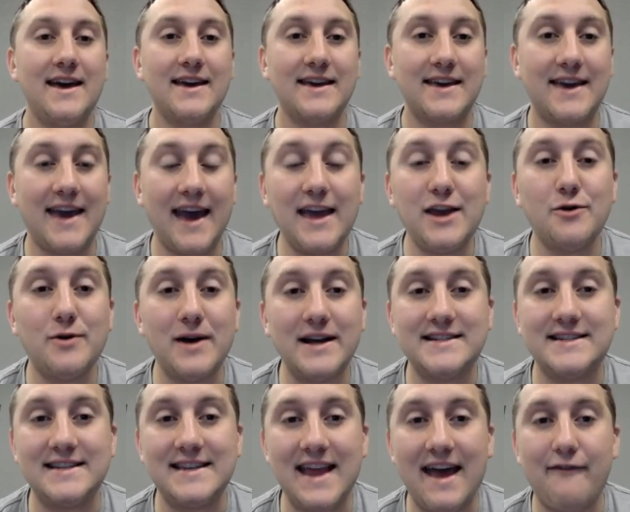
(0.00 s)
KU has
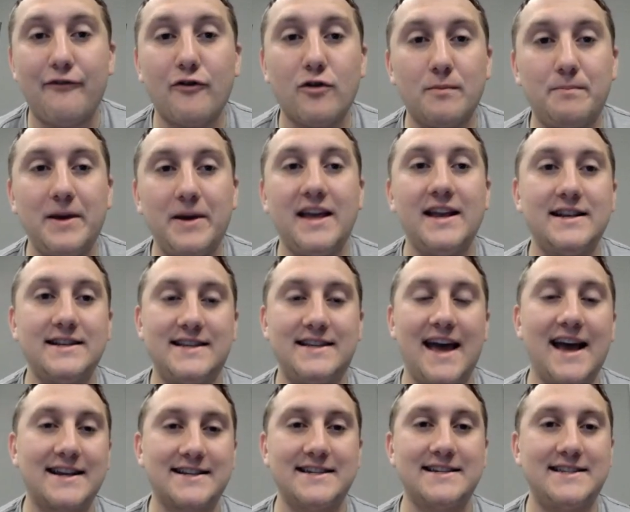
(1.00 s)
never beaten
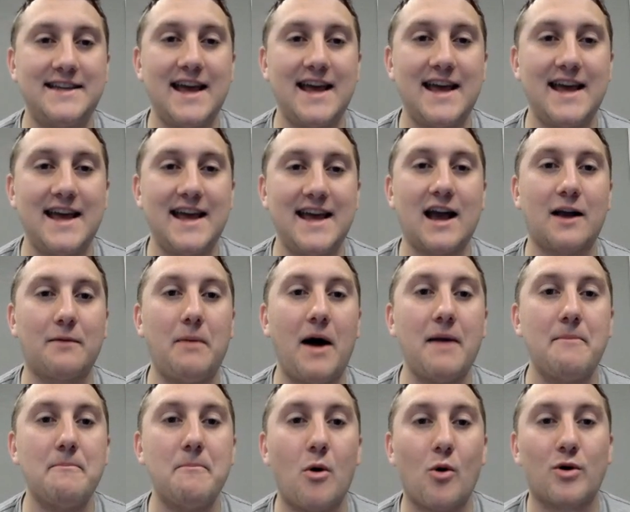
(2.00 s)
Texas Tech by
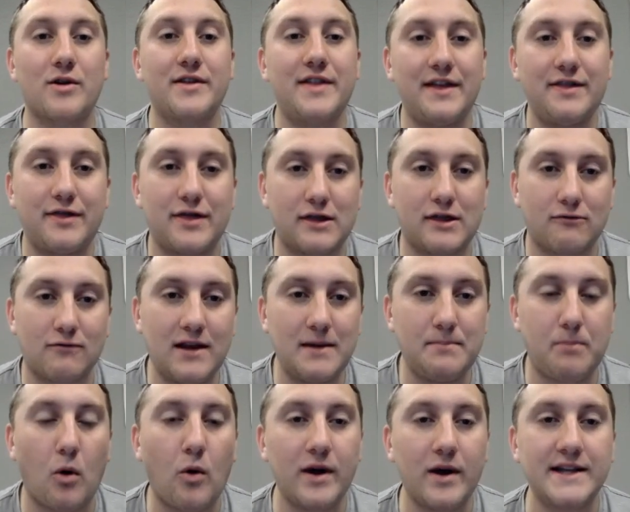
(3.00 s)
more than 3
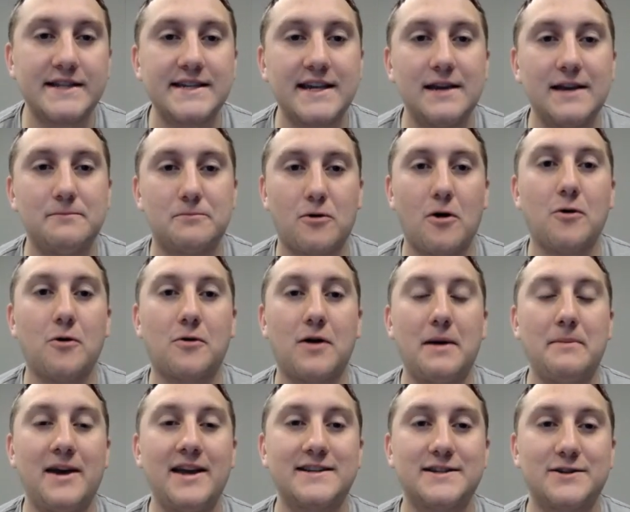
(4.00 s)
points in
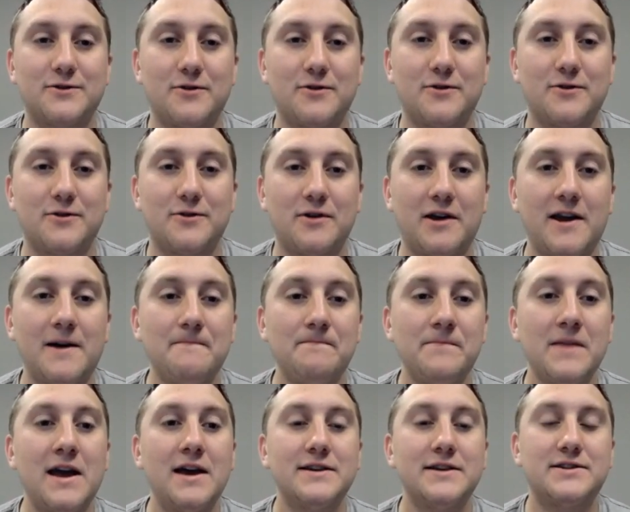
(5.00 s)
program history.
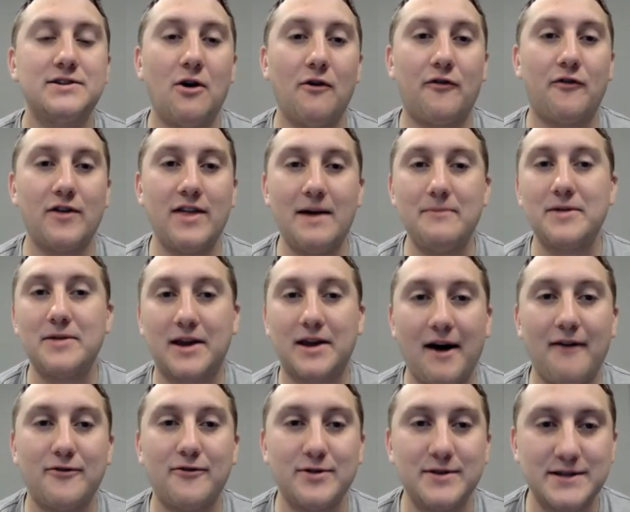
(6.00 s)
So for them to
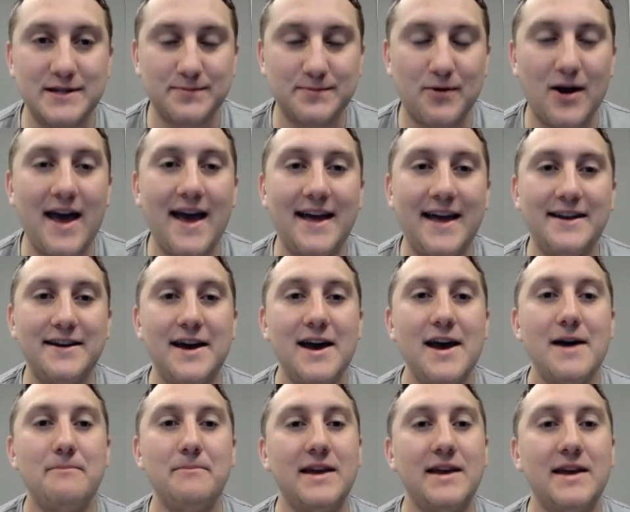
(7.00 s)
cover the spread
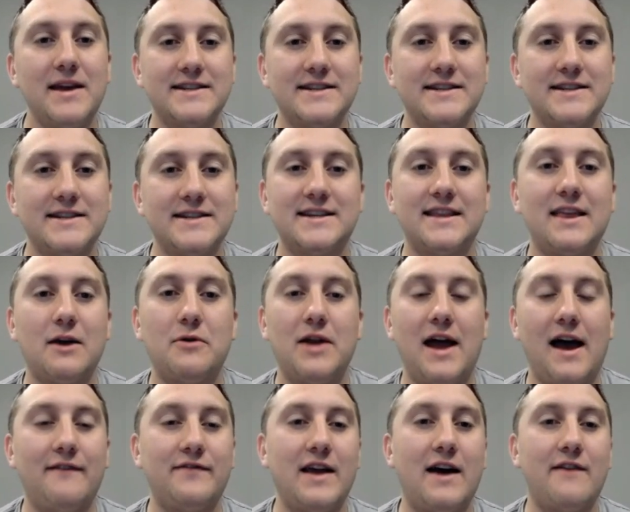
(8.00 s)

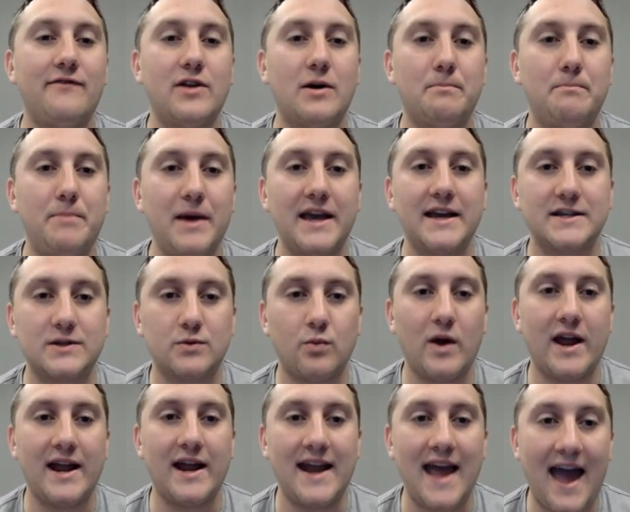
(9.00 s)
means that they would have to have
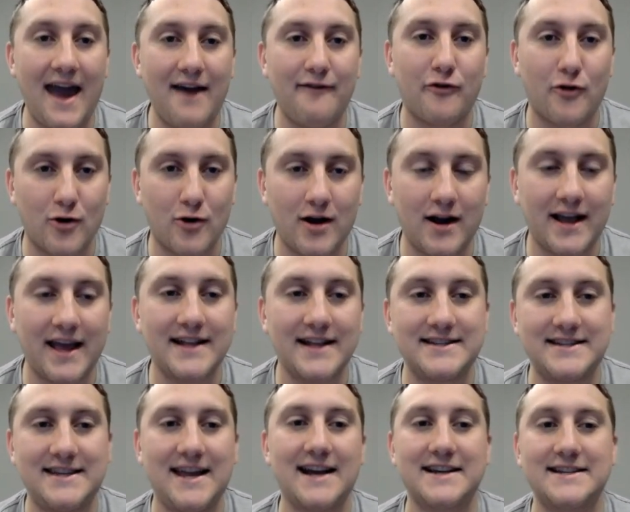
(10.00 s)
their biggest win
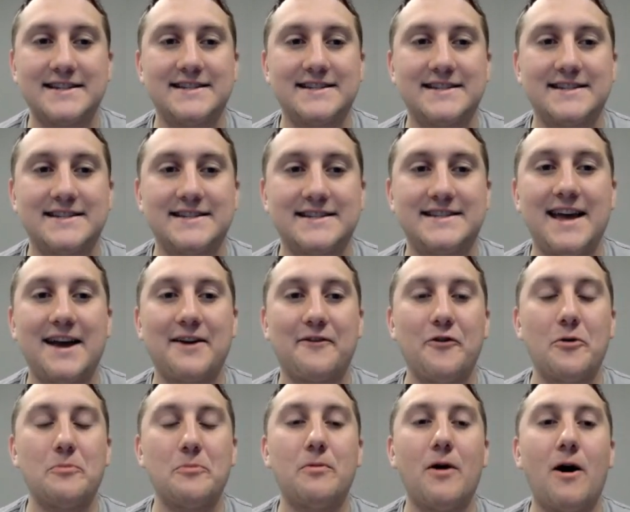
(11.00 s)
ever against
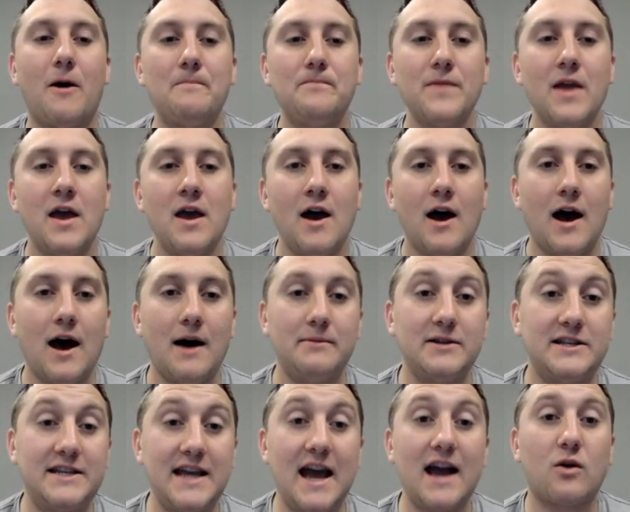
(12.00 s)
Texas Tech football.
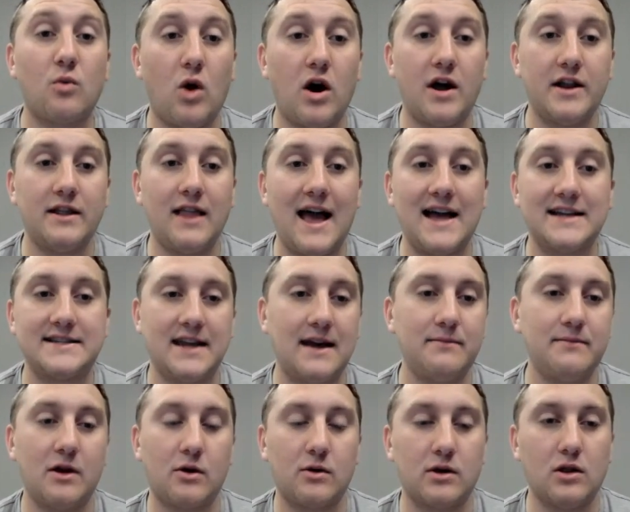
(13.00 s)
The Tech won
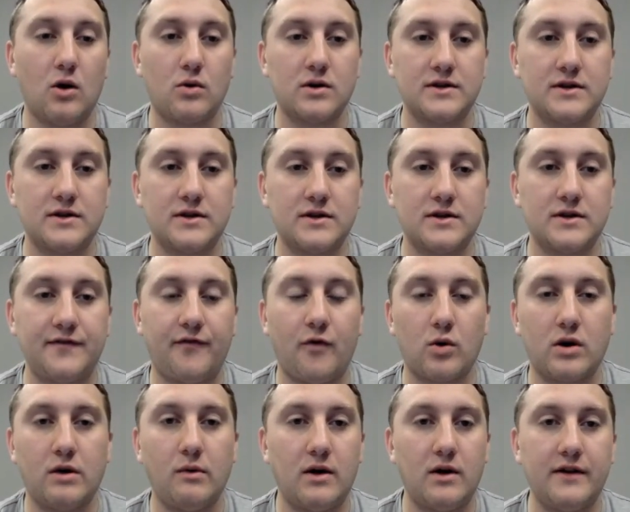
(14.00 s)
last time they were in Lawrence
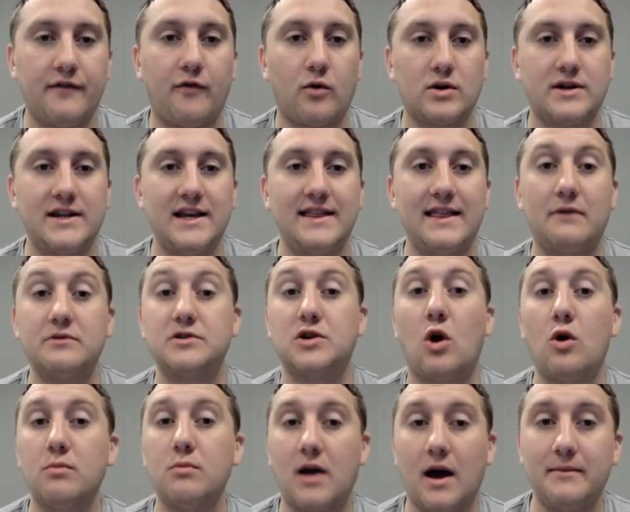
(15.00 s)
41-14. That was
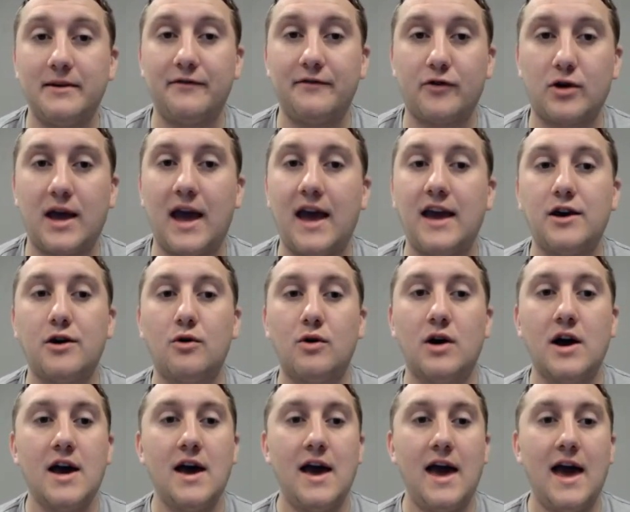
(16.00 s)
homecoming for KU,
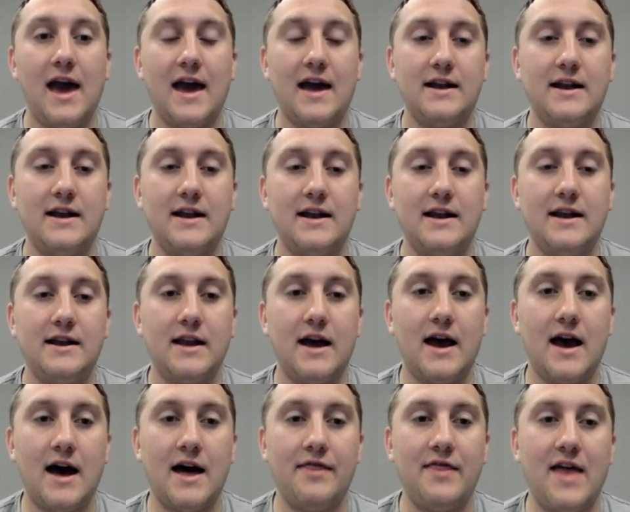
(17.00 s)
and
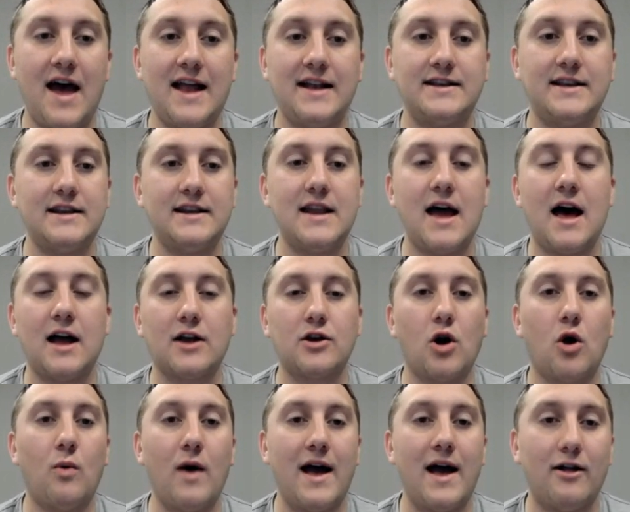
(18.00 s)
that did not go
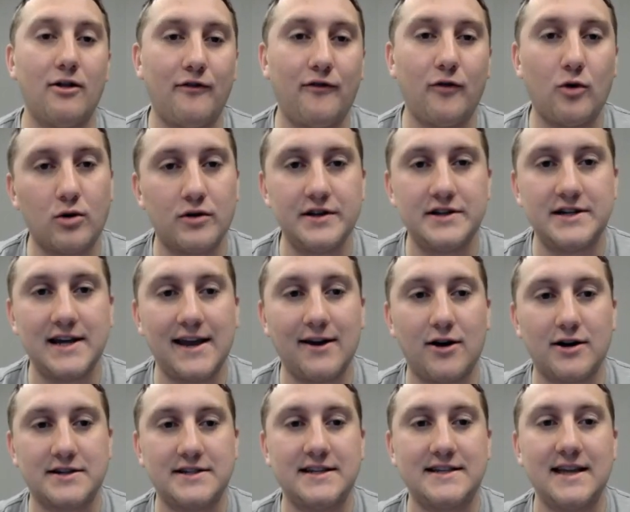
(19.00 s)
well for the
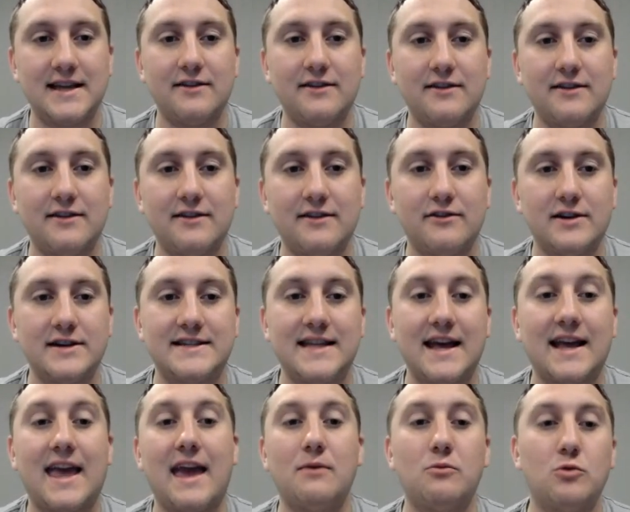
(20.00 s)
Jayhawks, to say the least. That
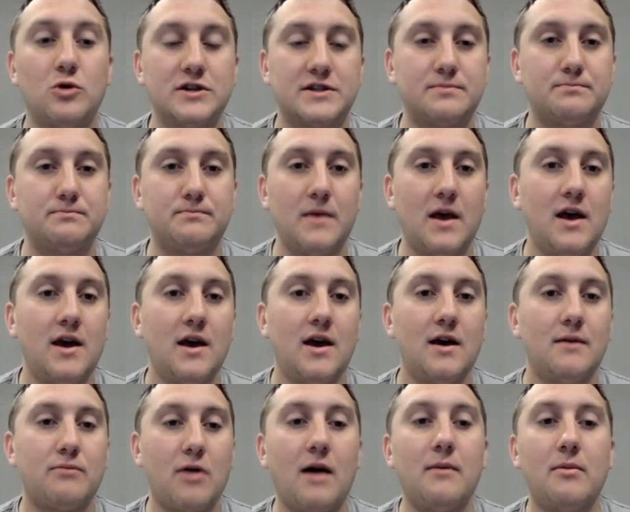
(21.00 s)
game was
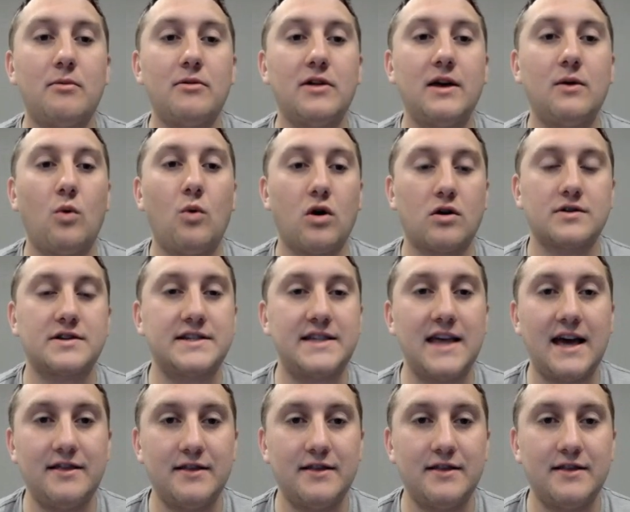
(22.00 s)
probably worse